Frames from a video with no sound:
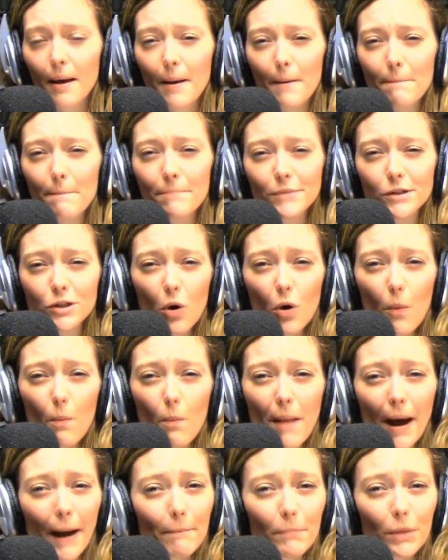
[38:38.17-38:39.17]
so
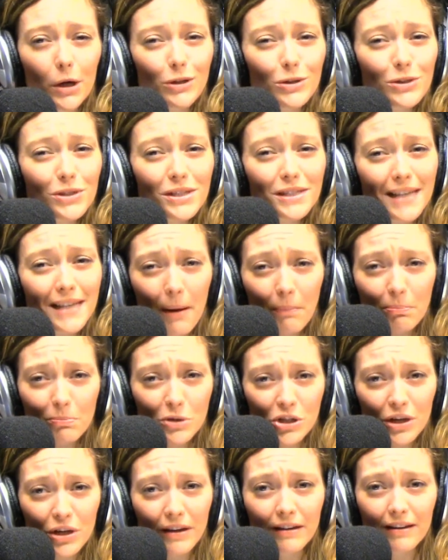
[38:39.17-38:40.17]
my
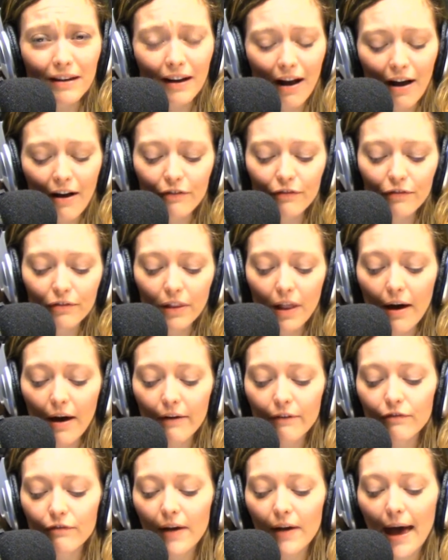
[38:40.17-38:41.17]
perception of
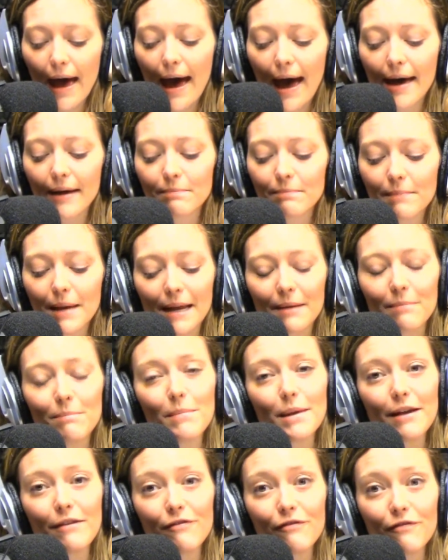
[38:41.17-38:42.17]
love had made
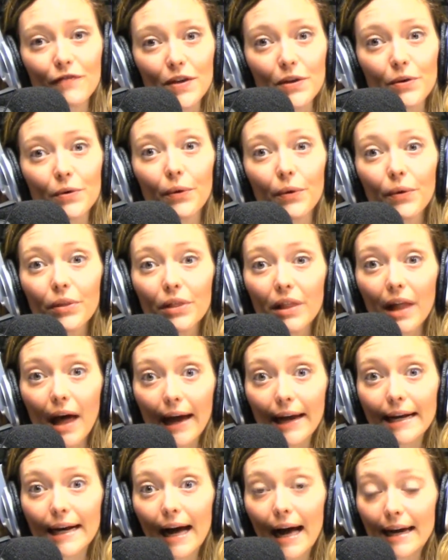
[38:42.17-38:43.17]
me feel
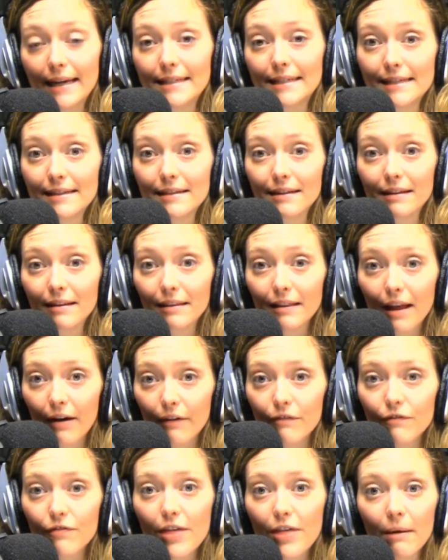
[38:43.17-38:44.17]
like I didn't
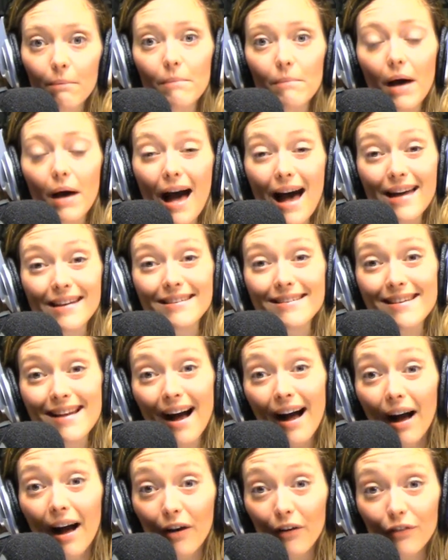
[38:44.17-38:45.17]
love them
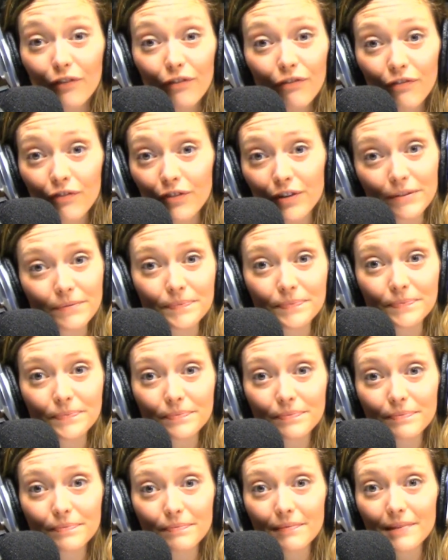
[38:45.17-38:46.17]
enough,
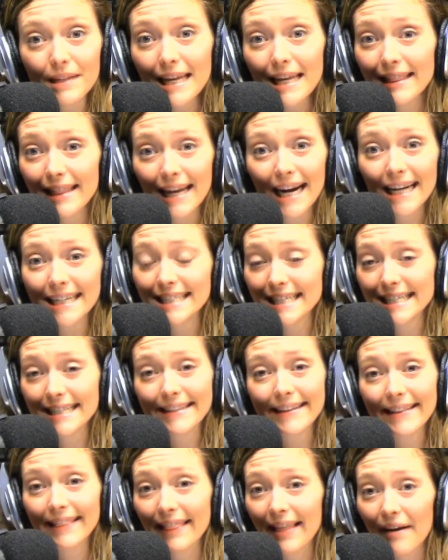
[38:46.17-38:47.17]
that I
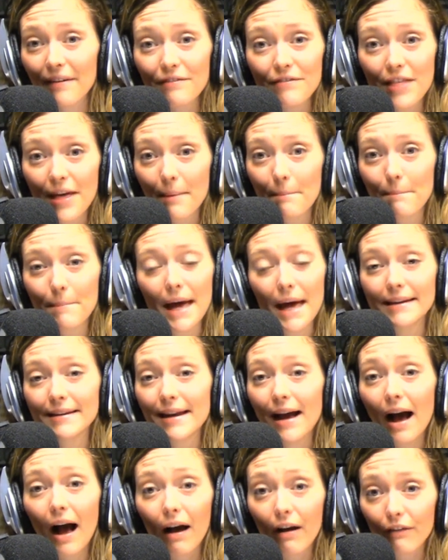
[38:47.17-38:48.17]
didn't love them
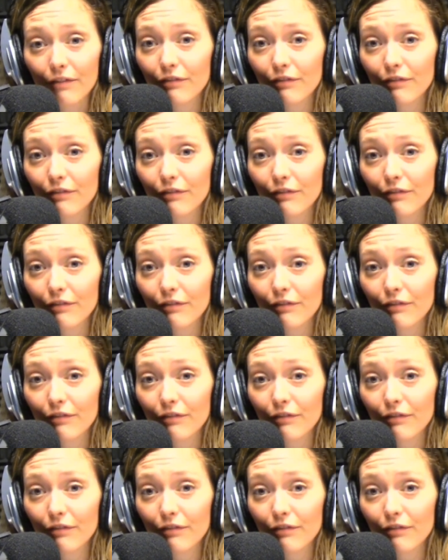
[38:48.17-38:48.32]
enough.